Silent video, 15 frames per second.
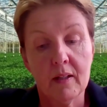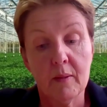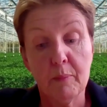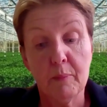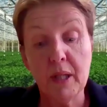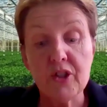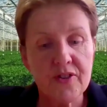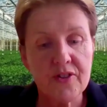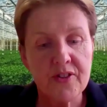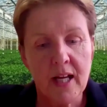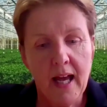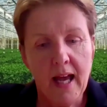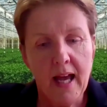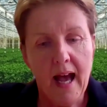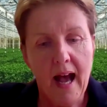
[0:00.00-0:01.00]
beaches,
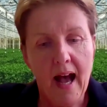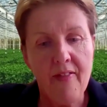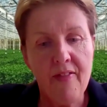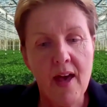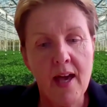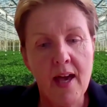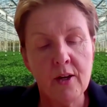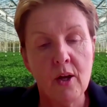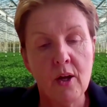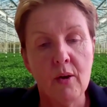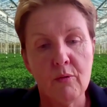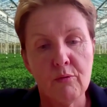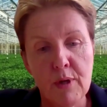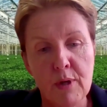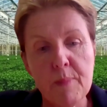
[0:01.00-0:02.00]
and then
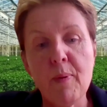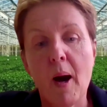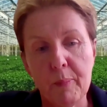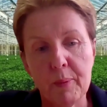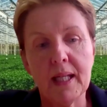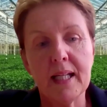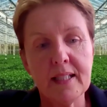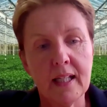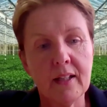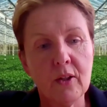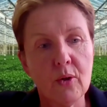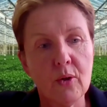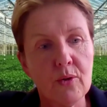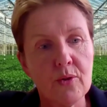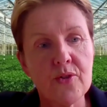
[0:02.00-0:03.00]
repopulating
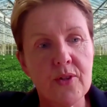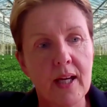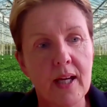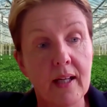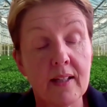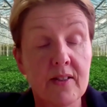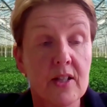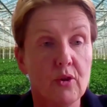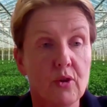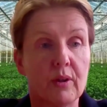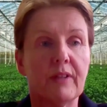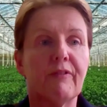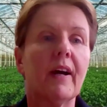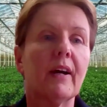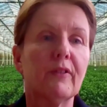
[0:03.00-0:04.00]
those because it's only
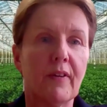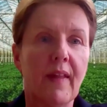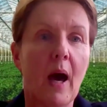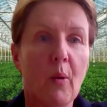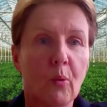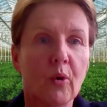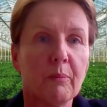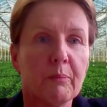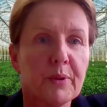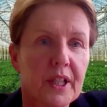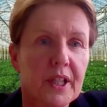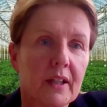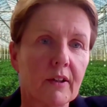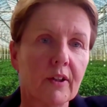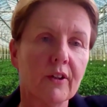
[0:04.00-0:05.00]
found in that one
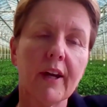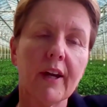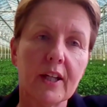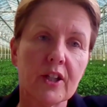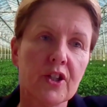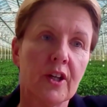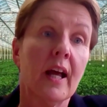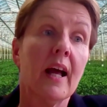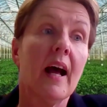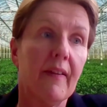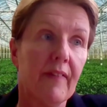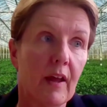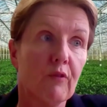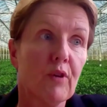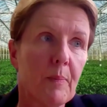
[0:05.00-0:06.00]
particular location, and
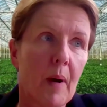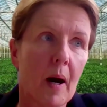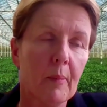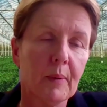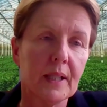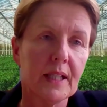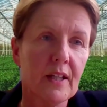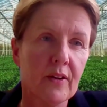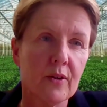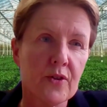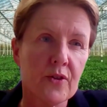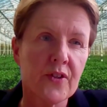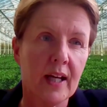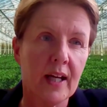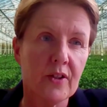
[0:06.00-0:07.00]
then repopulating
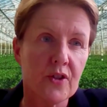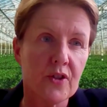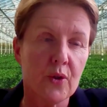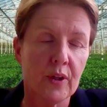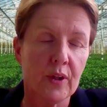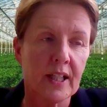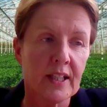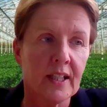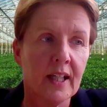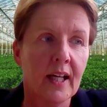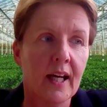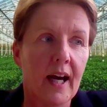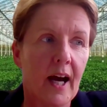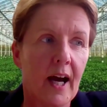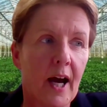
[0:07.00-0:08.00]
those stands so that
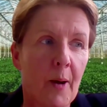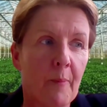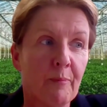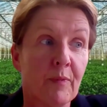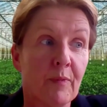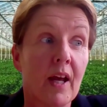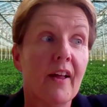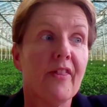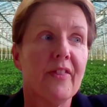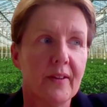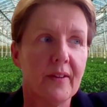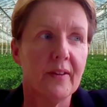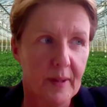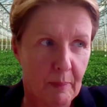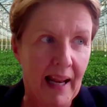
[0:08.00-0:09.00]

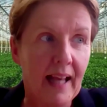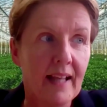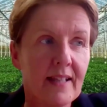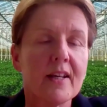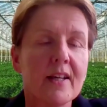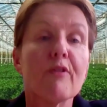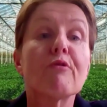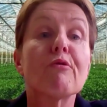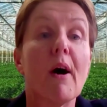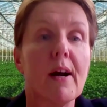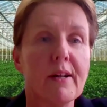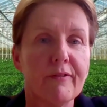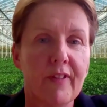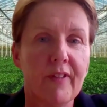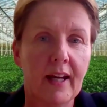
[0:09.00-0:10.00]
the plants can
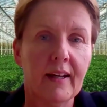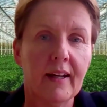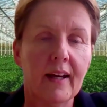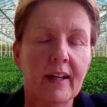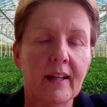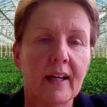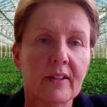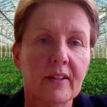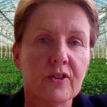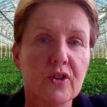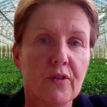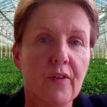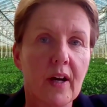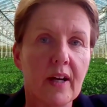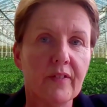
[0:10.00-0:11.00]
thrive then and
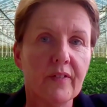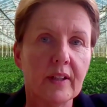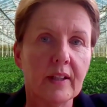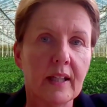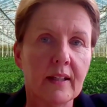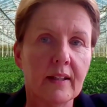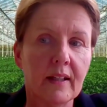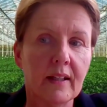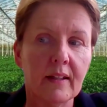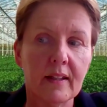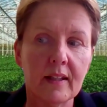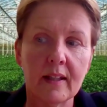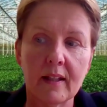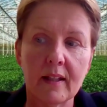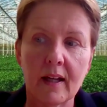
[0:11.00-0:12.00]
survive in
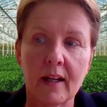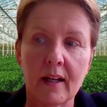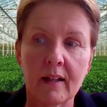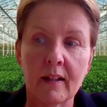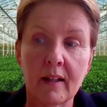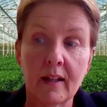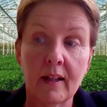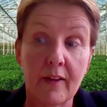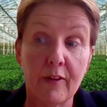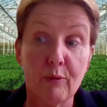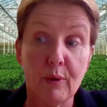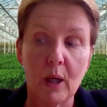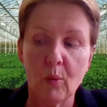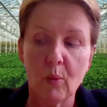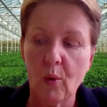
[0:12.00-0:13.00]
the
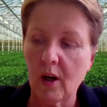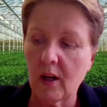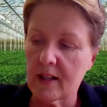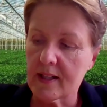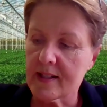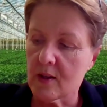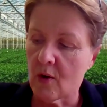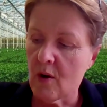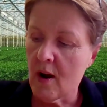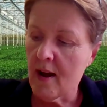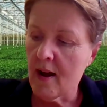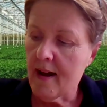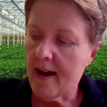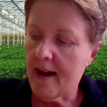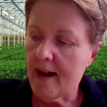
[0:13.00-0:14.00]
real world. So
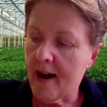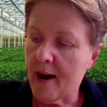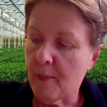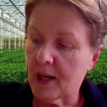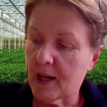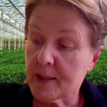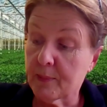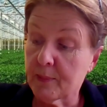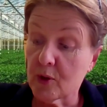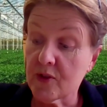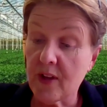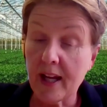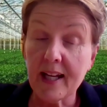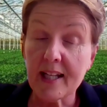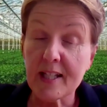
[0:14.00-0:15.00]
I suppose
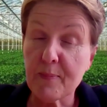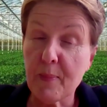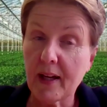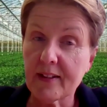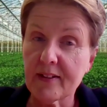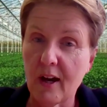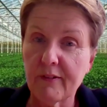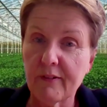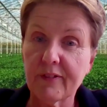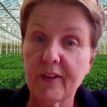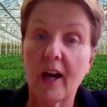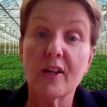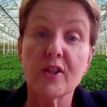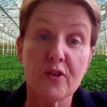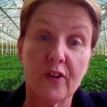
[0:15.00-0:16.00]
that aspect of
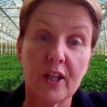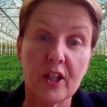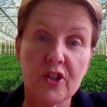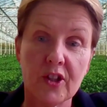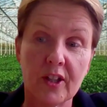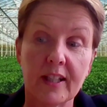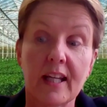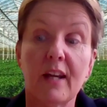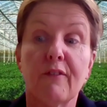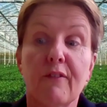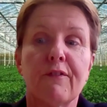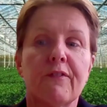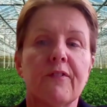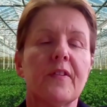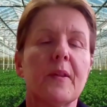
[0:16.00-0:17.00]
conservation,
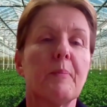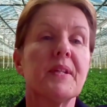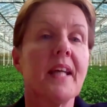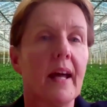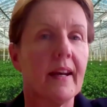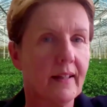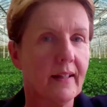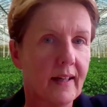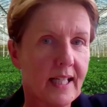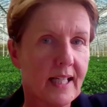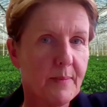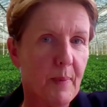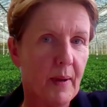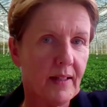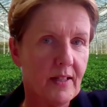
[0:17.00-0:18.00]
if the botanical
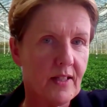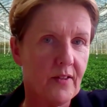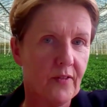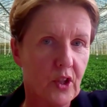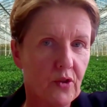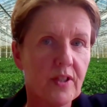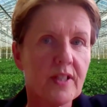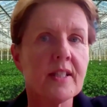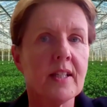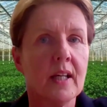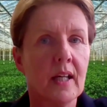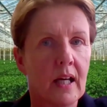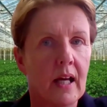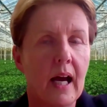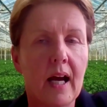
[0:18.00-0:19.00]
aspect is of interest,
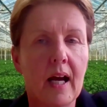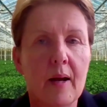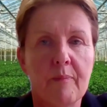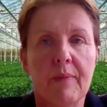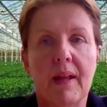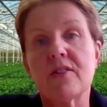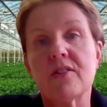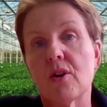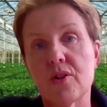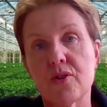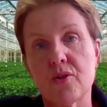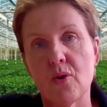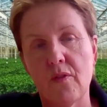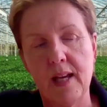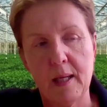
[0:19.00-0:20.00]
that's
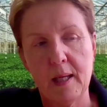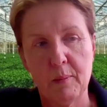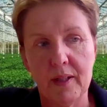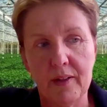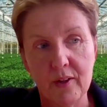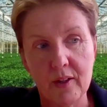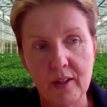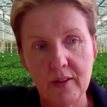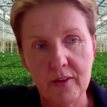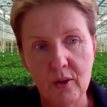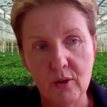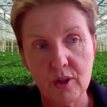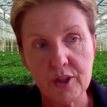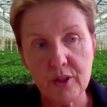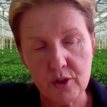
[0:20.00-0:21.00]
also available in the
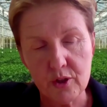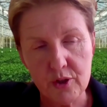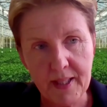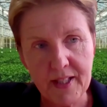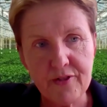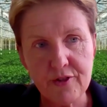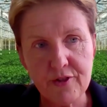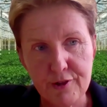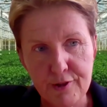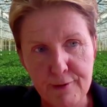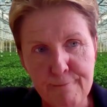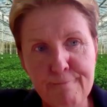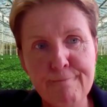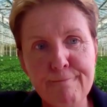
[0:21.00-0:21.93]
Horticulture Masters.